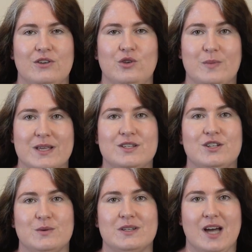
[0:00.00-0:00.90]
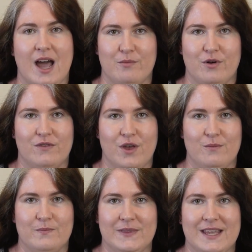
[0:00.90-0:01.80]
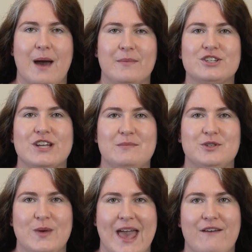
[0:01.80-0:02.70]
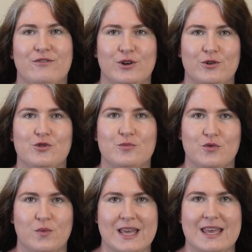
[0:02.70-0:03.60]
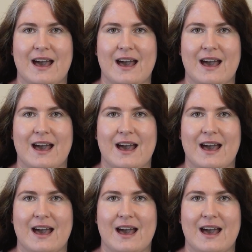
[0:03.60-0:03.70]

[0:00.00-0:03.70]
you're best to do a time review. How much time do you have on a normal week?